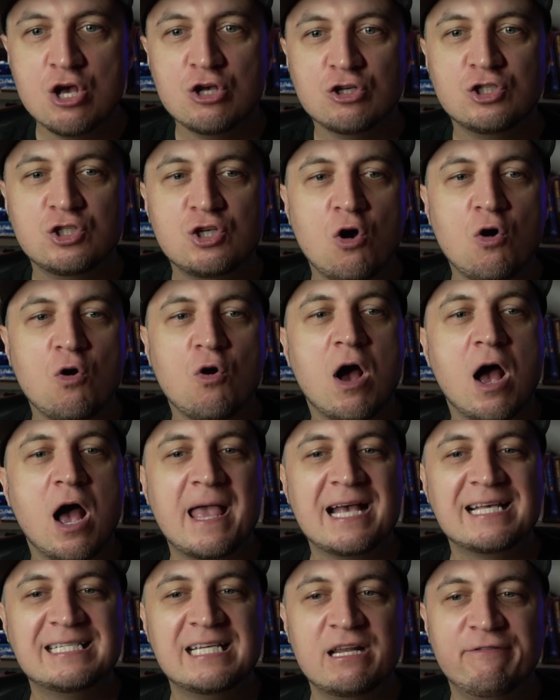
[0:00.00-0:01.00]
So,
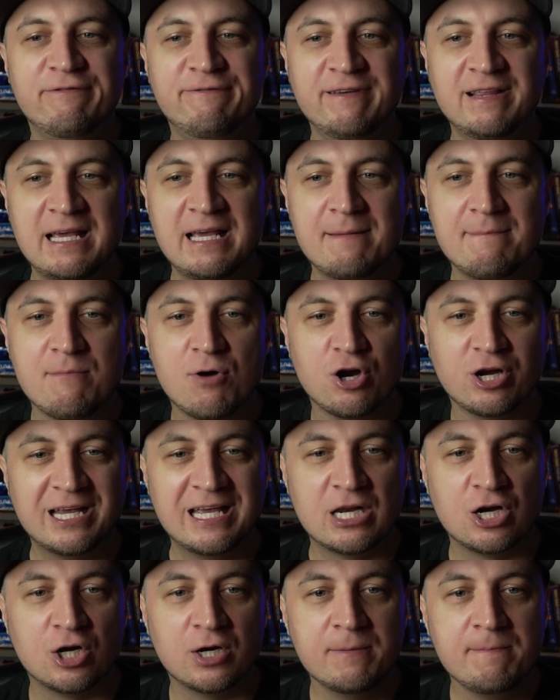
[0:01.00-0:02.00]
as an affiliate
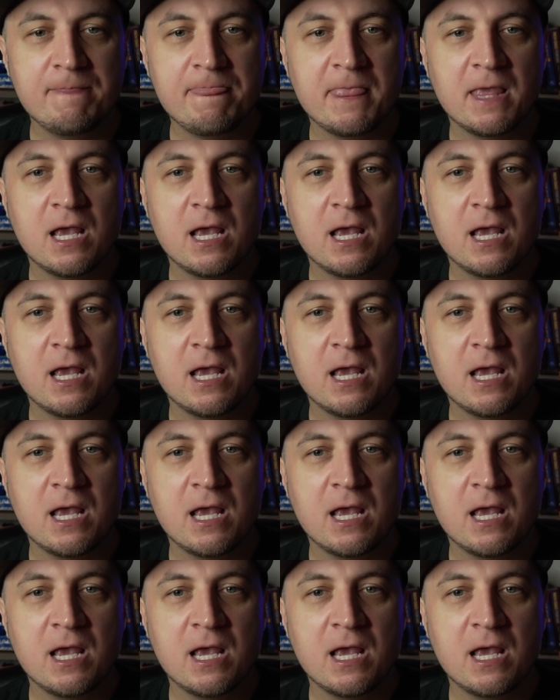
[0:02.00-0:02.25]
marketer,